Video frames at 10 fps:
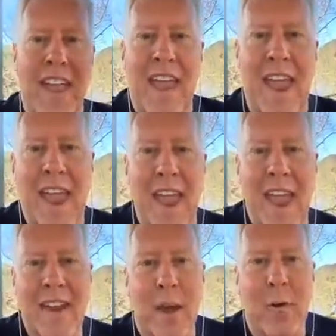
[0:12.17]

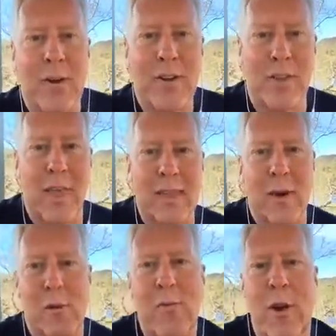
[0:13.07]
and I want to share that
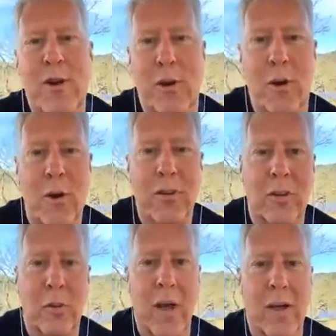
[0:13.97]
little refresher course
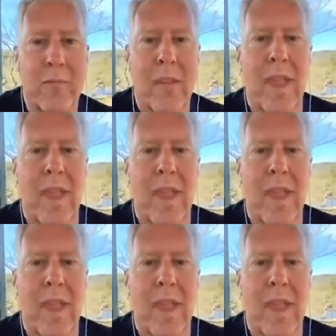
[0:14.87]
as well.